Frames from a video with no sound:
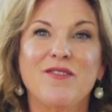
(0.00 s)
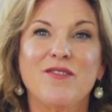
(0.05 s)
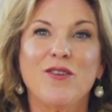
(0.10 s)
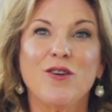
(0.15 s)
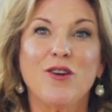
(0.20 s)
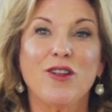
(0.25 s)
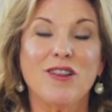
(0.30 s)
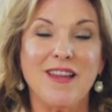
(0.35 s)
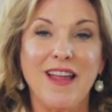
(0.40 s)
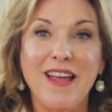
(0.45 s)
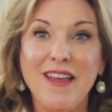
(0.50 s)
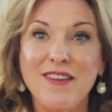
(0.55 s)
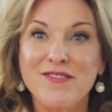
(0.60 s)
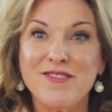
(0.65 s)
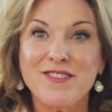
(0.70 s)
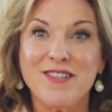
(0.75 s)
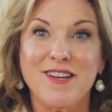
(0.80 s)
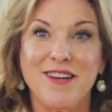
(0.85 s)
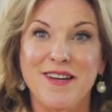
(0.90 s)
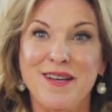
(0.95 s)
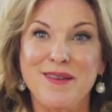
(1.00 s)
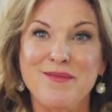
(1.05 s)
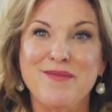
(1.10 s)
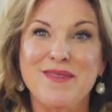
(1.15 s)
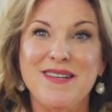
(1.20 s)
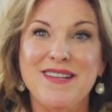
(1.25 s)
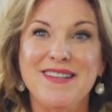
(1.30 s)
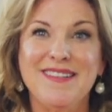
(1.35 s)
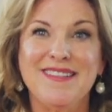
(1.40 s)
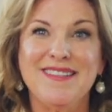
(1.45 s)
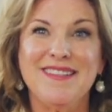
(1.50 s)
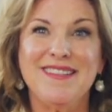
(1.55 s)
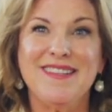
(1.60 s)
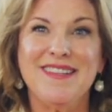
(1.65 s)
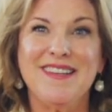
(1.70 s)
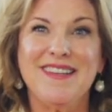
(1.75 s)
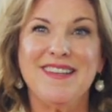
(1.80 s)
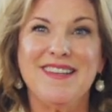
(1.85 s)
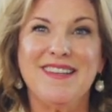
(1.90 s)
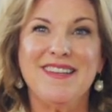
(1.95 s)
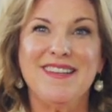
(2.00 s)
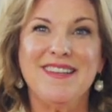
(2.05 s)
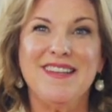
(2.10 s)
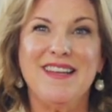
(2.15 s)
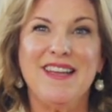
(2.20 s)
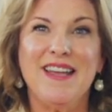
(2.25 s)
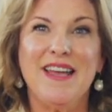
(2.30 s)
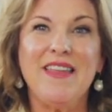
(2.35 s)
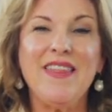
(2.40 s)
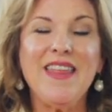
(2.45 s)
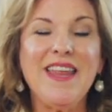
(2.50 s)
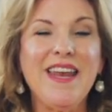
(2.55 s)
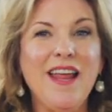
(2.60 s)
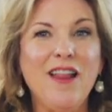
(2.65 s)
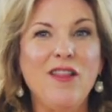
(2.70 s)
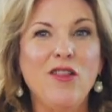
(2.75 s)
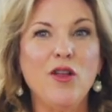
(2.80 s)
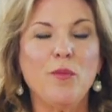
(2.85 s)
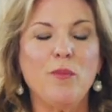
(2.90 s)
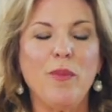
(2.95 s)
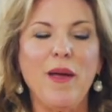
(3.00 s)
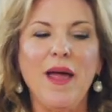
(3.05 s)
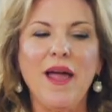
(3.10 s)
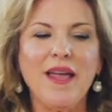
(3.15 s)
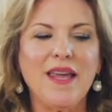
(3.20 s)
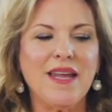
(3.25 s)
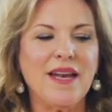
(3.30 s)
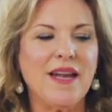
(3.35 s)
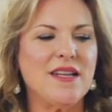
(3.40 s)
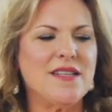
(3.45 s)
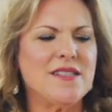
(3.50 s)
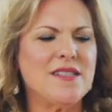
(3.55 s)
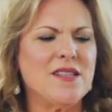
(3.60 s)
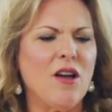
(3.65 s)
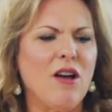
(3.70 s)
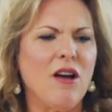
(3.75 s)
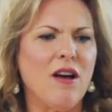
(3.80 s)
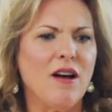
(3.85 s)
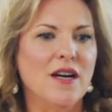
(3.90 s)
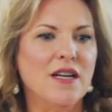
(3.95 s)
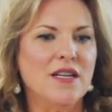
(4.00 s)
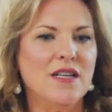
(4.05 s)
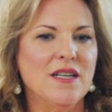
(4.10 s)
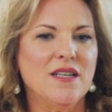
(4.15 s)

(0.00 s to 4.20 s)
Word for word: for a lifetime? And then I looked back and I saw